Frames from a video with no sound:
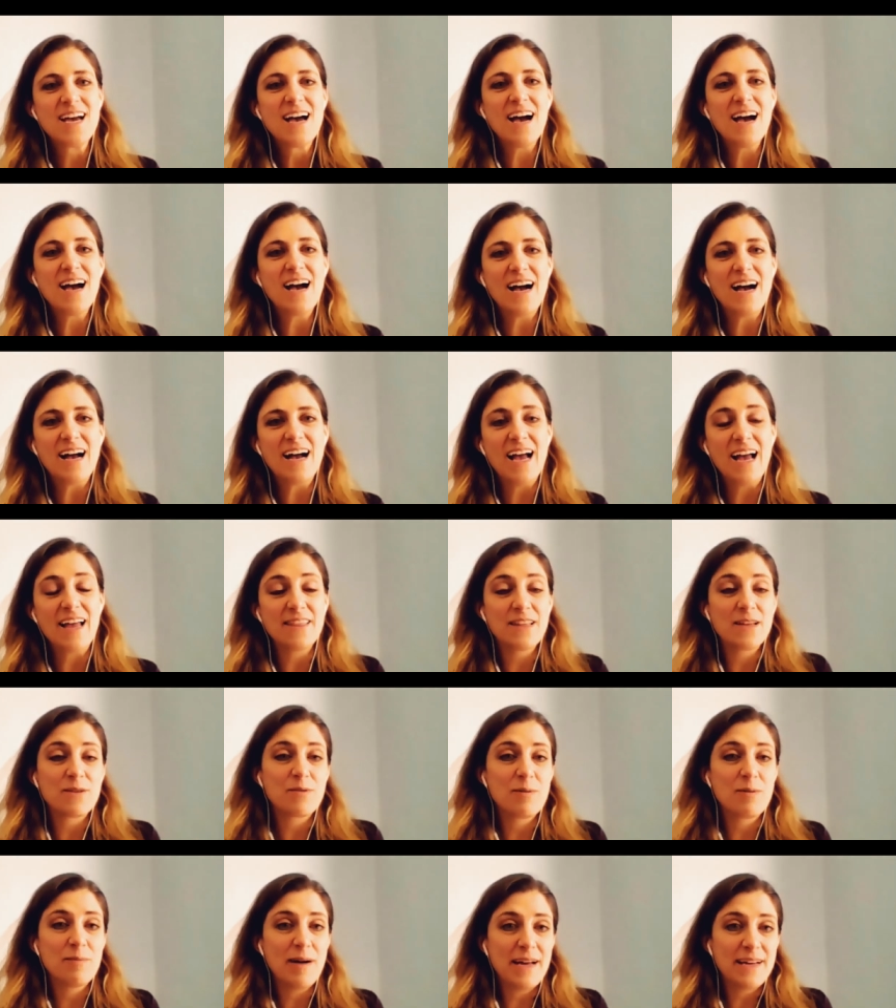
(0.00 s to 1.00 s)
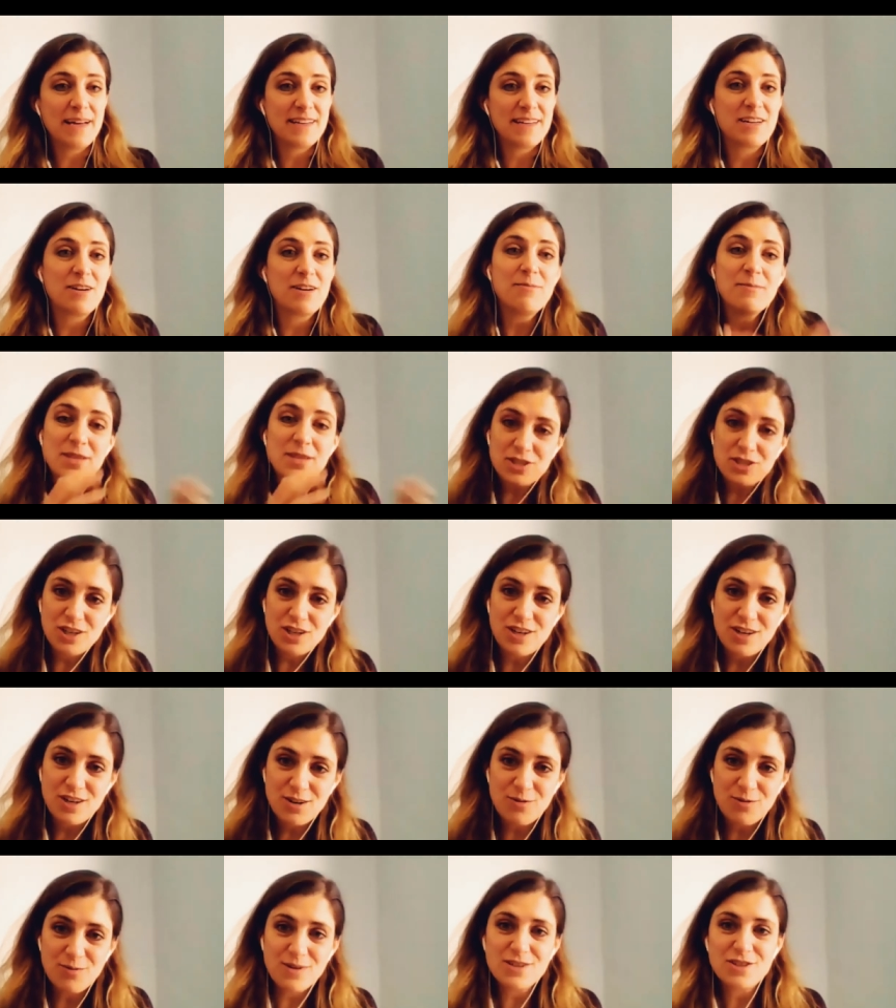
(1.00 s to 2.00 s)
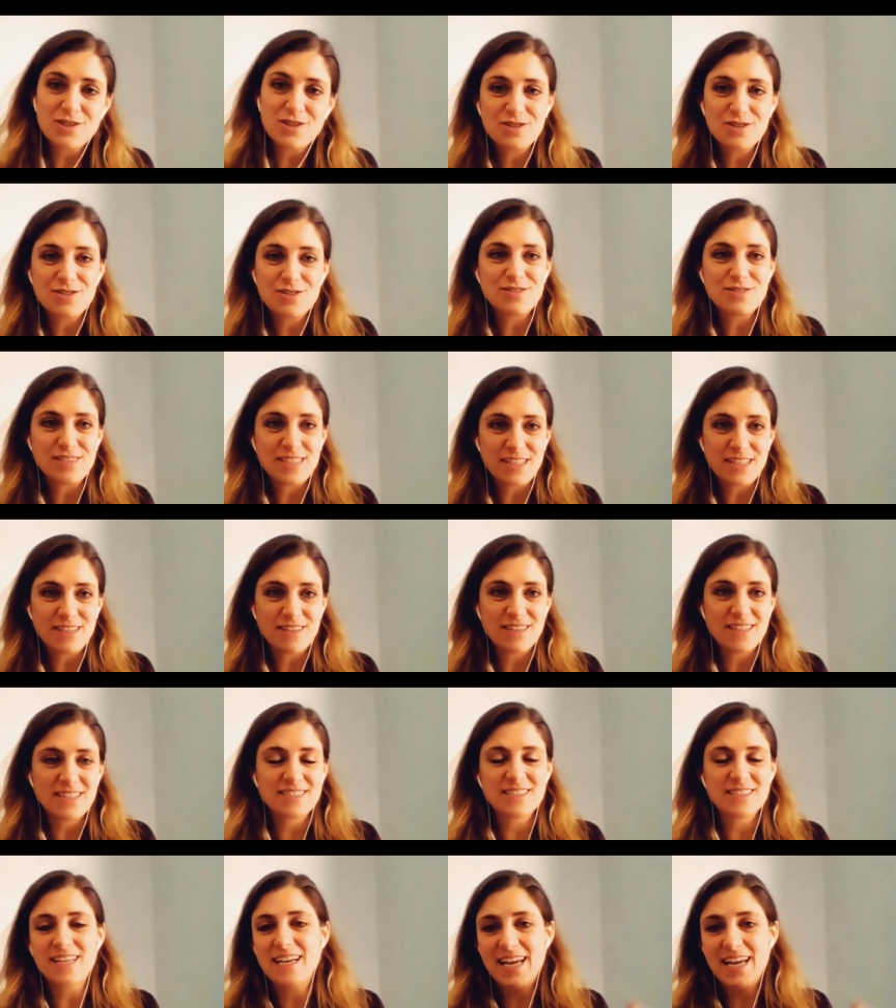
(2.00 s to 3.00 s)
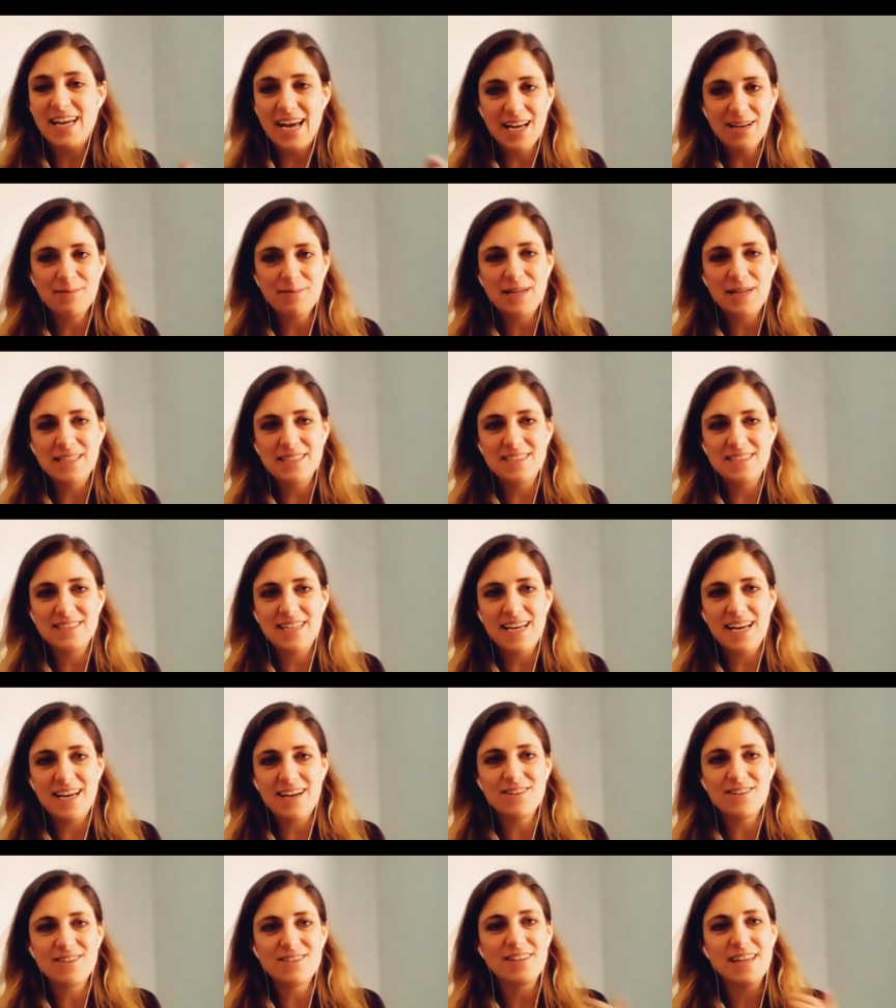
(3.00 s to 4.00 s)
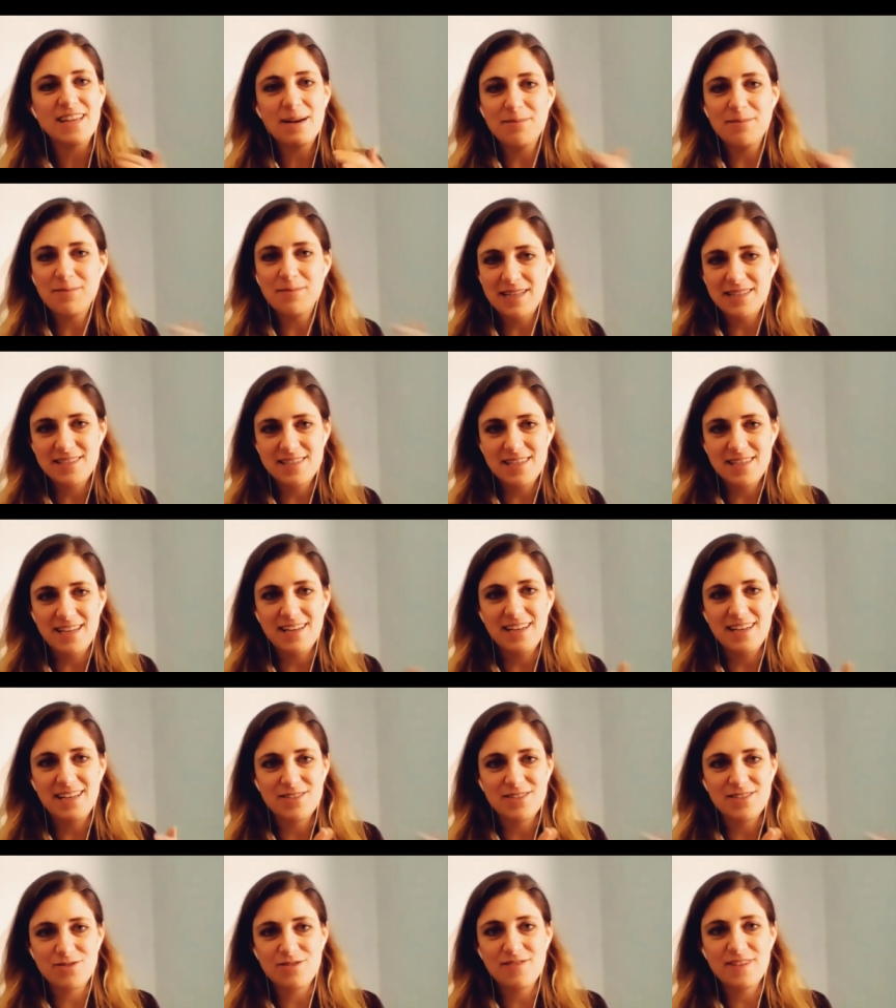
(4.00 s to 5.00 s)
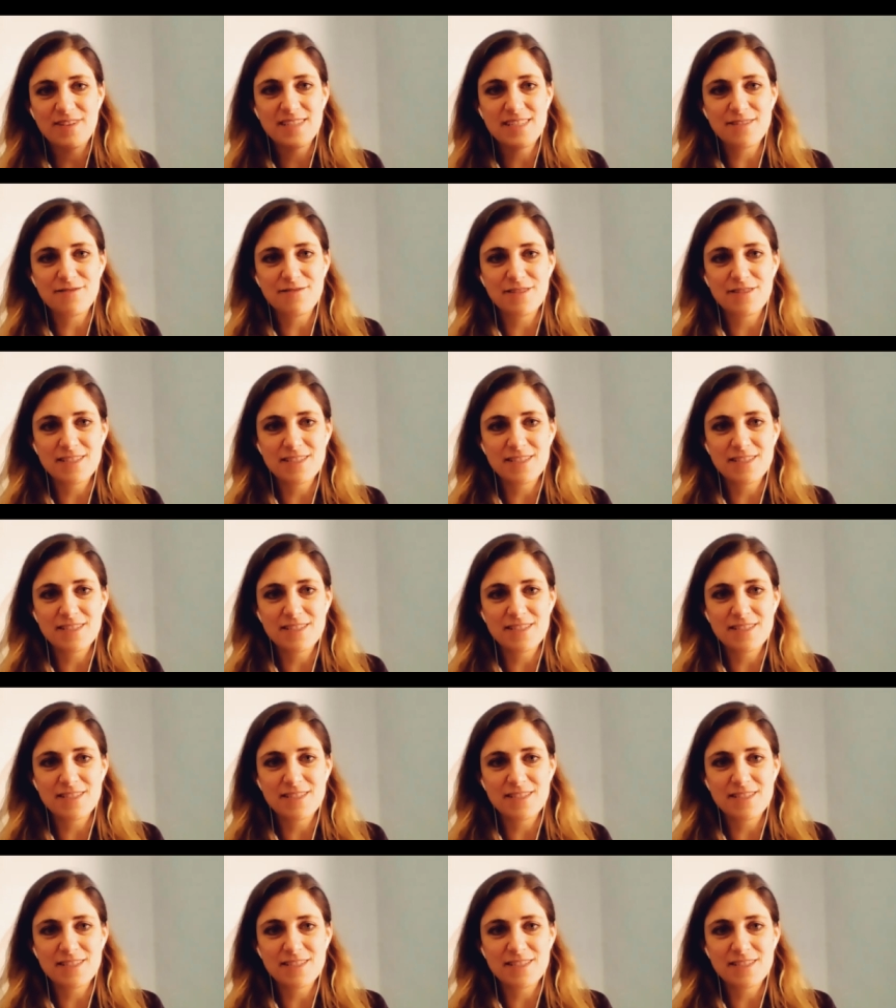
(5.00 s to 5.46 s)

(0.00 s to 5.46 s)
And then we might commission an original series like Handmaid's Tale that might sit in sort of a different